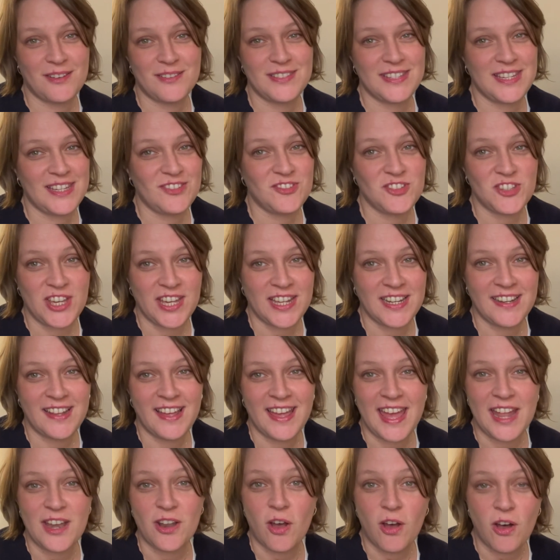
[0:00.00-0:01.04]
teaching
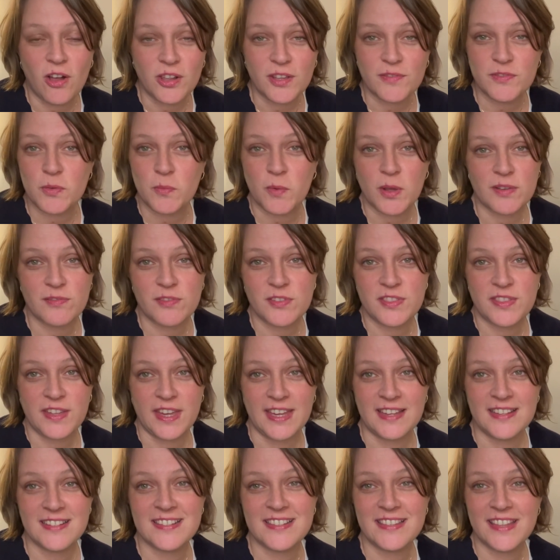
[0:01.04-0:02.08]
and all of the wonderful
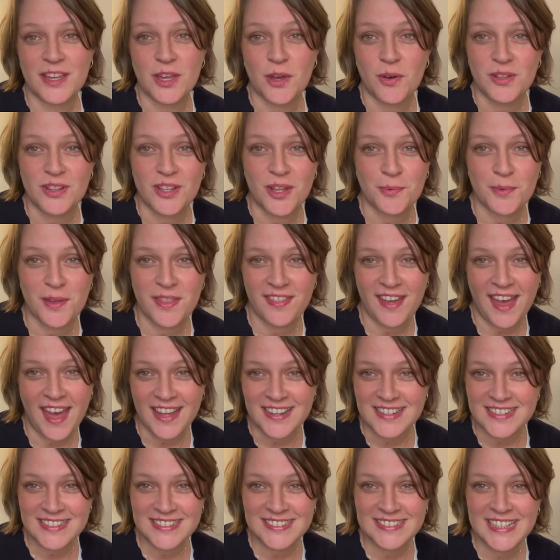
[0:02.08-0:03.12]
things that go along with
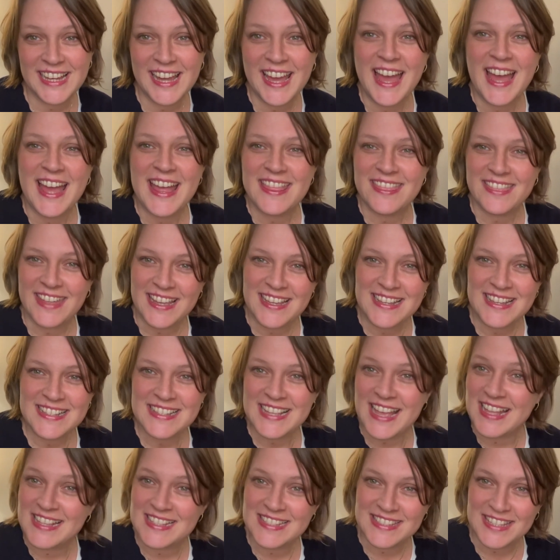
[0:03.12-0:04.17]
that. Thanks,
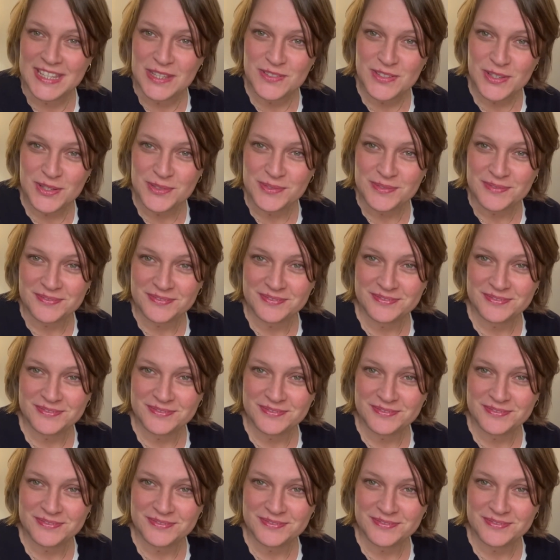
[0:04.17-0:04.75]
and see you soon.